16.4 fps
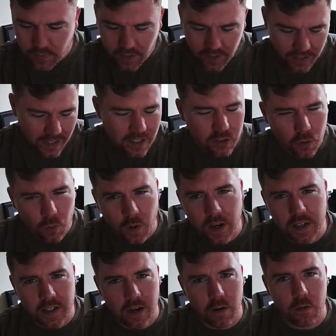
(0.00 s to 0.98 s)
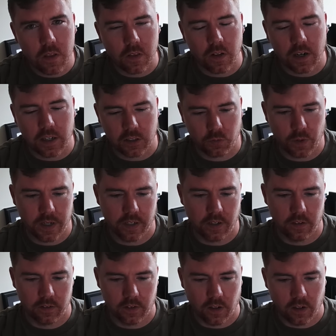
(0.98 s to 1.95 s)
It has quieted down within the last week
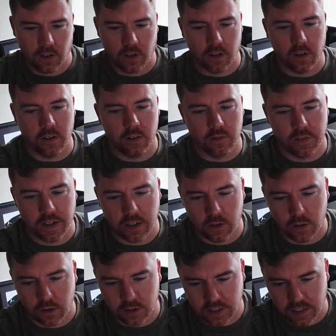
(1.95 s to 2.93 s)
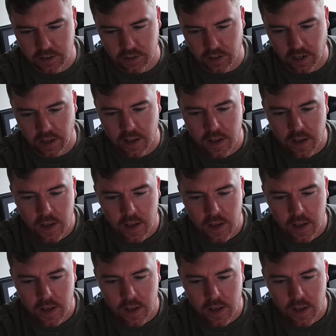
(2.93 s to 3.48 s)
on Weghorst, actually,